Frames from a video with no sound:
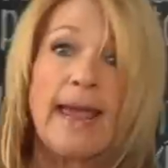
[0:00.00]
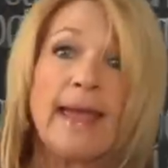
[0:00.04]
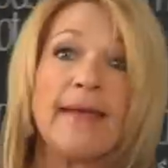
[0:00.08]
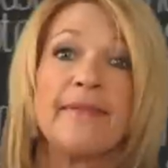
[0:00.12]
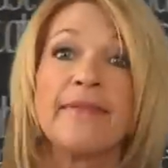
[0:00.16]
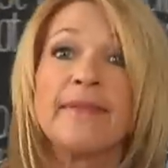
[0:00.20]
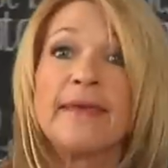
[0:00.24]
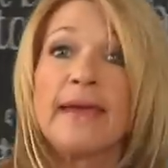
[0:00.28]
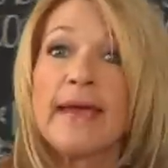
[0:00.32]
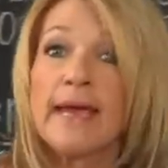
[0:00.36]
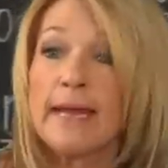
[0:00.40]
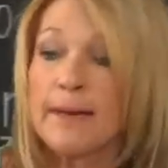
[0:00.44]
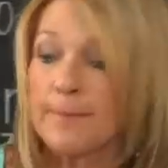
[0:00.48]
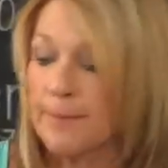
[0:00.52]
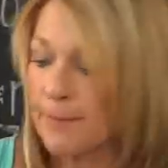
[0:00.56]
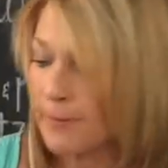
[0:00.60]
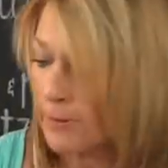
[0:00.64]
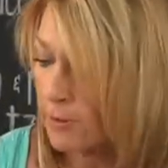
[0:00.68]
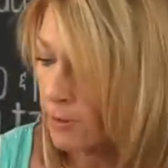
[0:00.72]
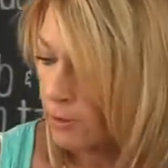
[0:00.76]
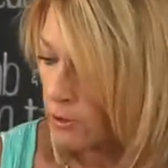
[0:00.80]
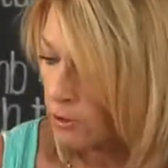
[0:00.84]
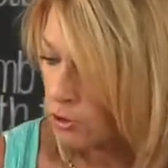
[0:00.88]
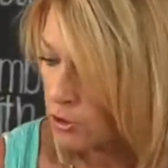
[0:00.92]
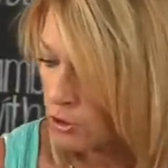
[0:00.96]
And the
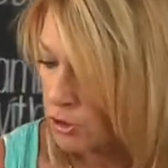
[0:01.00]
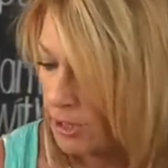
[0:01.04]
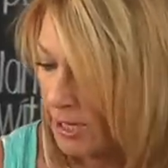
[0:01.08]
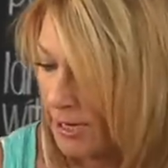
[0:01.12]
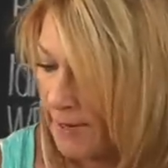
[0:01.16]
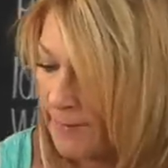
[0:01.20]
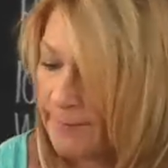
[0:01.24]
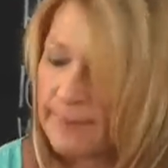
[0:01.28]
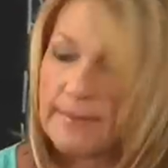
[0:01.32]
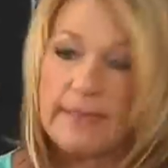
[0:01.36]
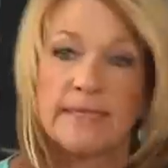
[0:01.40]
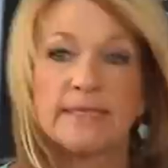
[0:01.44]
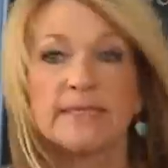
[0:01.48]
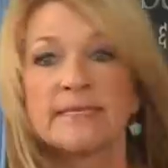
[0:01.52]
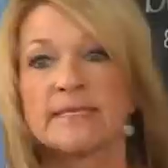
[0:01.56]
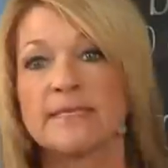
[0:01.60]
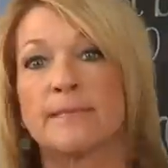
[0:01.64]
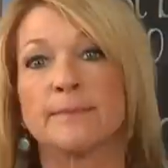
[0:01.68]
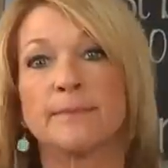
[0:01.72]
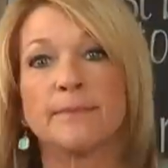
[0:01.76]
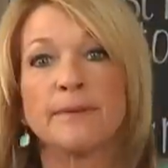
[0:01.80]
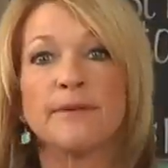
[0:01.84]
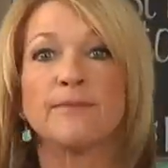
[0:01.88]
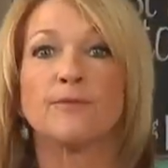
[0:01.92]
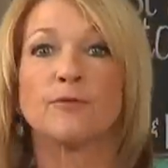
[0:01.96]
apricot jam is
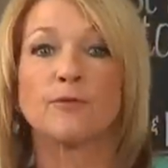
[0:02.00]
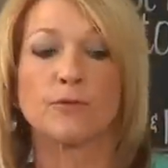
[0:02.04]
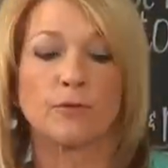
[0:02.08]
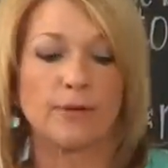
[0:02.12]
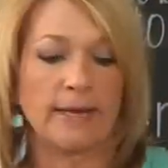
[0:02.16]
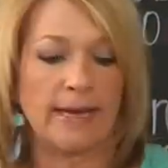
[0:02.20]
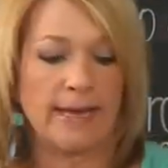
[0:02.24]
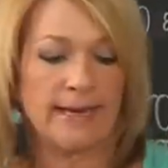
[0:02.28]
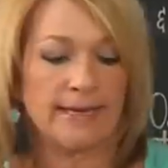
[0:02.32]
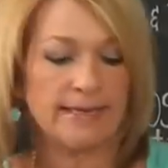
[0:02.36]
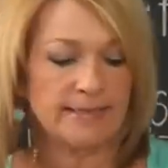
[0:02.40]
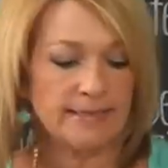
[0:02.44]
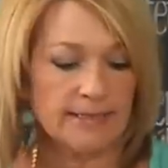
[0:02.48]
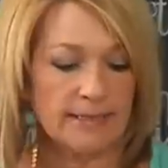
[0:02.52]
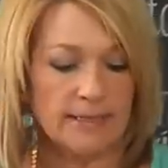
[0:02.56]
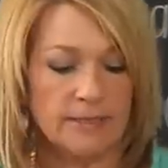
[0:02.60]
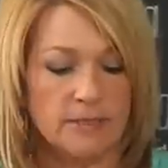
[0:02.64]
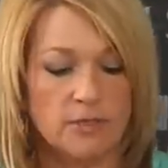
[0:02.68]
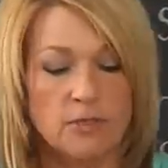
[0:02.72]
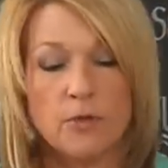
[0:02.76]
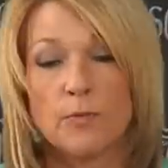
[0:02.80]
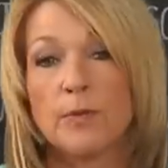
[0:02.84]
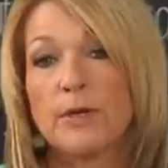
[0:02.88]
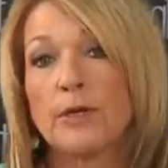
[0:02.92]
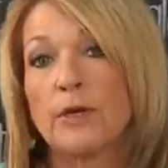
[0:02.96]
simply for glazing,
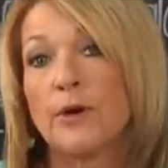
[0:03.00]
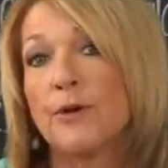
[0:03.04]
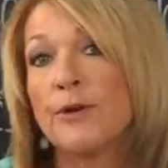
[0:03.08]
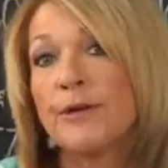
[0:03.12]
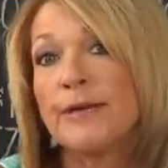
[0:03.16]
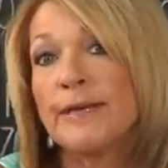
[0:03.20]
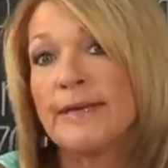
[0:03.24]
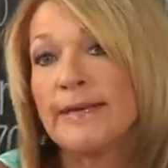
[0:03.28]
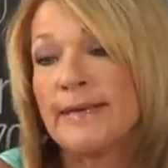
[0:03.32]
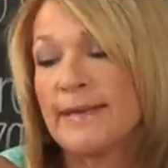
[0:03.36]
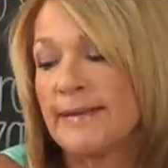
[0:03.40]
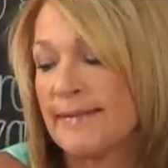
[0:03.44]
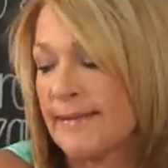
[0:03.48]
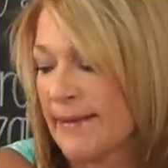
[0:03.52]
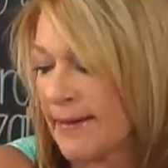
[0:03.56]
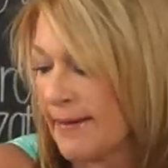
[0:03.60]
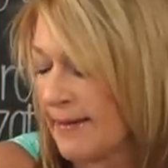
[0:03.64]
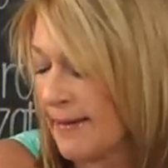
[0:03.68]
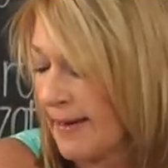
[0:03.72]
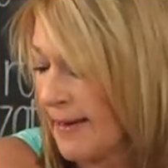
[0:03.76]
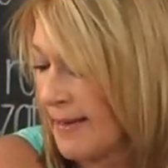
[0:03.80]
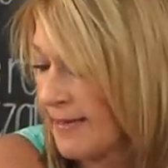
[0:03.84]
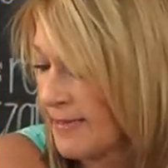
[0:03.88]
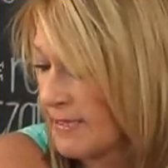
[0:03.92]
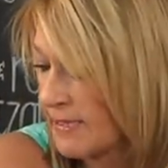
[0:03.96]
so we only need that
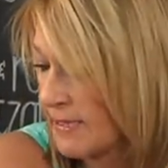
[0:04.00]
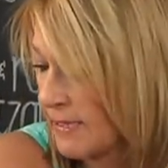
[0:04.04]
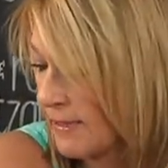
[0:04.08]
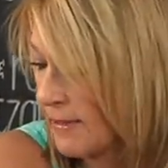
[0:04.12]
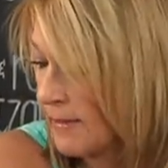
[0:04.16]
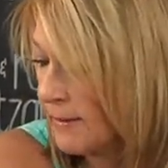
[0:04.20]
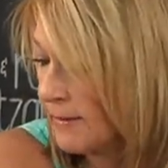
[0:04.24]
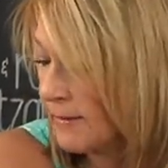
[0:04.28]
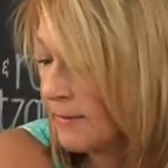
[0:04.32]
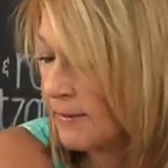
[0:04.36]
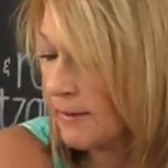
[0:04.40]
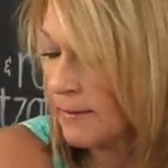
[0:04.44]
later.